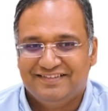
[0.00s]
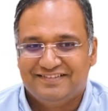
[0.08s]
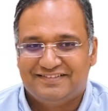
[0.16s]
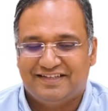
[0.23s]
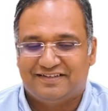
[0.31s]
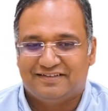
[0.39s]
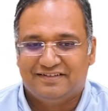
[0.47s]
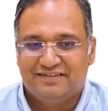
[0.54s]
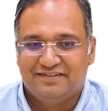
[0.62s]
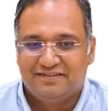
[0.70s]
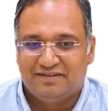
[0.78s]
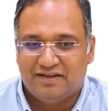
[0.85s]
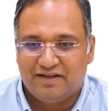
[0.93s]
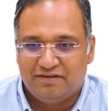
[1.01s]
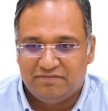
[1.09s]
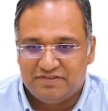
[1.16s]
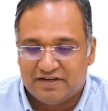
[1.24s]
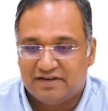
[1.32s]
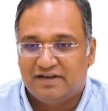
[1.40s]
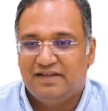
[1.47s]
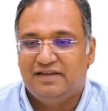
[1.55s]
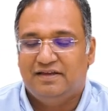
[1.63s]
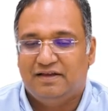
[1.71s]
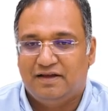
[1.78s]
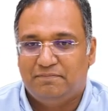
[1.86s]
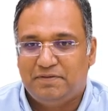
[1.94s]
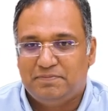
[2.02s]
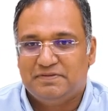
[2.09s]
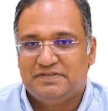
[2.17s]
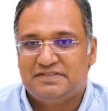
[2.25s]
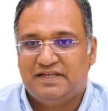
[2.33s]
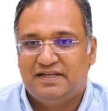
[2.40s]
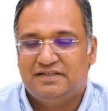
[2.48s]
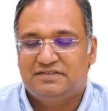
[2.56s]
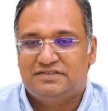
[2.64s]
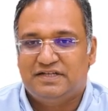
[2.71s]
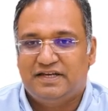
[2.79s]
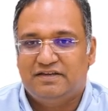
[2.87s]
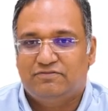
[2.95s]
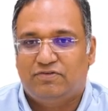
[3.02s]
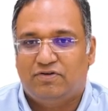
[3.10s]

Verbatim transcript: Sir, uh, generally, uh, people say sitting